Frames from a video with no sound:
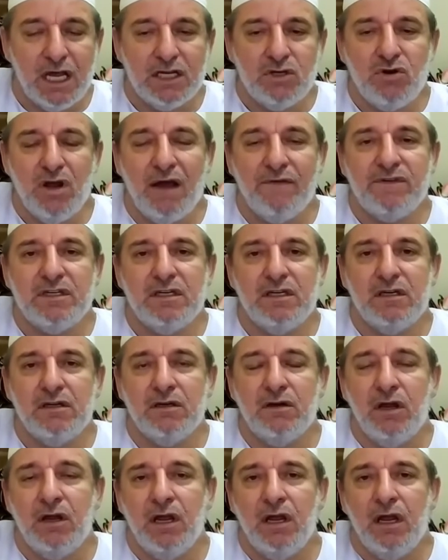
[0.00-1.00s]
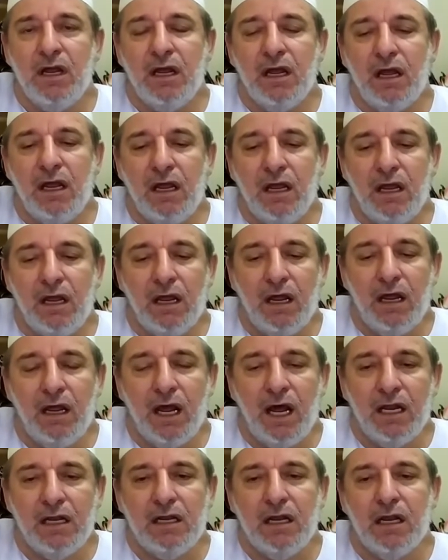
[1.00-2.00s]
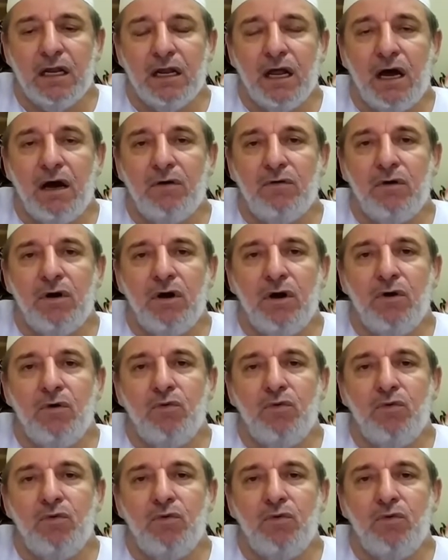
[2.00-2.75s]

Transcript: As you have seen, until now